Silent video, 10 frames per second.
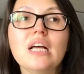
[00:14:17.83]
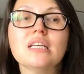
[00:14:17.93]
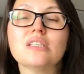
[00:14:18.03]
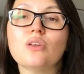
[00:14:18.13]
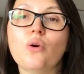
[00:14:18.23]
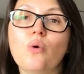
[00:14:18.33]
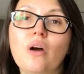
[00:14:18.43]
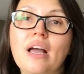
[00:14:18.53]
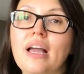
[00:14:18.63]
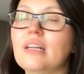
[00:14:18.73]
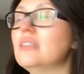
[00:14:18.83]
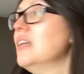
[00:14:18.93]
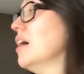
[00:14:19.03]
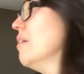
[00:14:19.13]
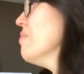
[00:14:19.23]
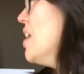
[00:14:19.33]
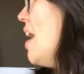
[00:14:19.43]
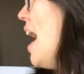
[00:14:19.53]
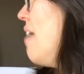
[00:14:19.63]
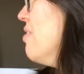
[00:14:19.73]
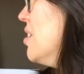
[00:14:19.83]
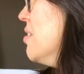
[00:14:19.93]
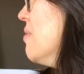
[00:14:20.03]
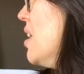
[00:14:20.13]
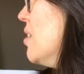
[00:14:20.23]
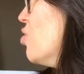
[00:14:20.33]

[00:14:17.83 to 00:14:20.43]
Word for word: So, and uh, having